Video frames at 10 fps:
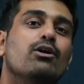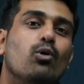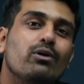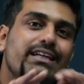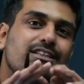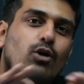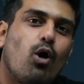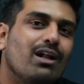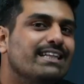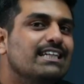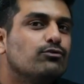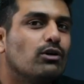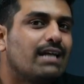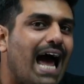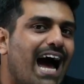these all things what I
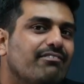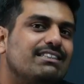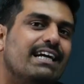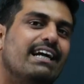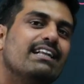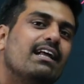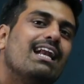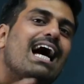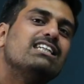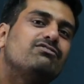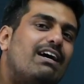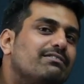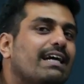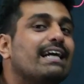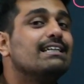have stated in the last 5
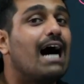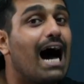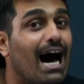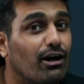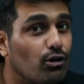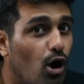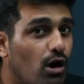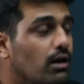seconds are wrong.